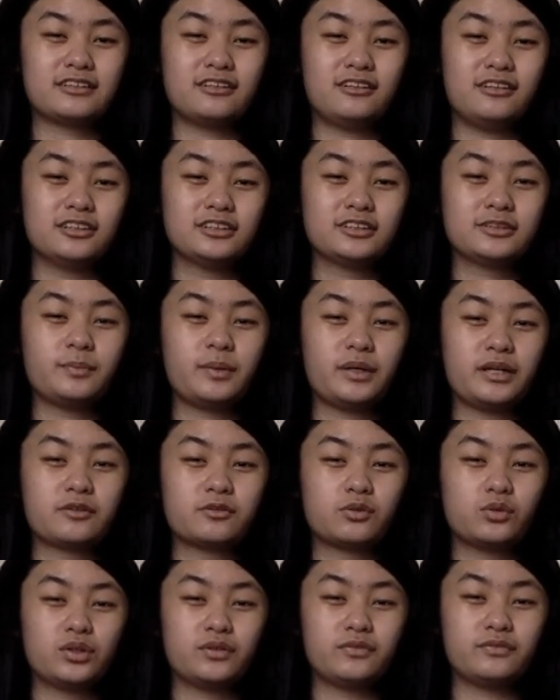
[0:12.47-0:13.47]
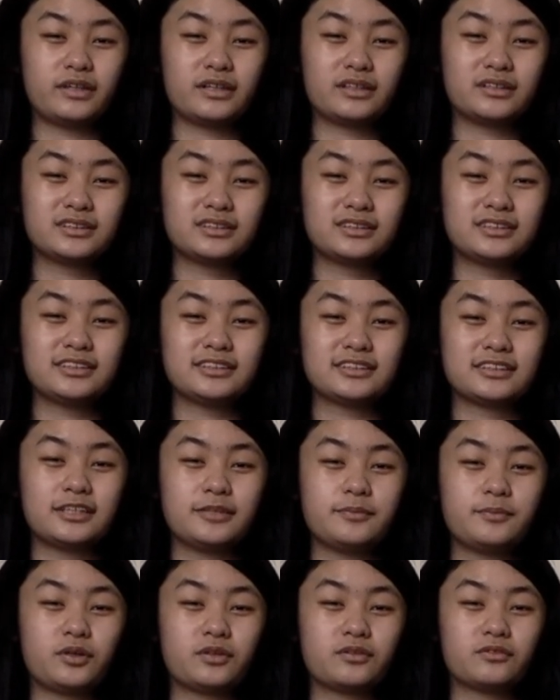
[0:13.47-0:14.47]
caused by the coronavirus just
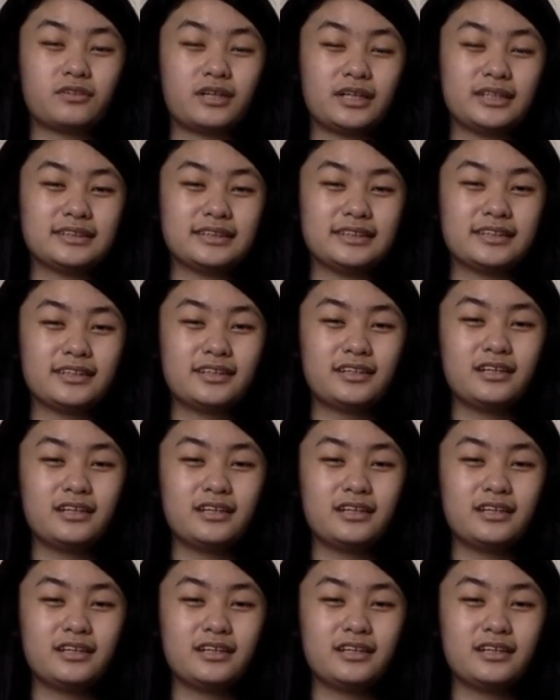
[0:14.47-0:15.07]
keep on rising.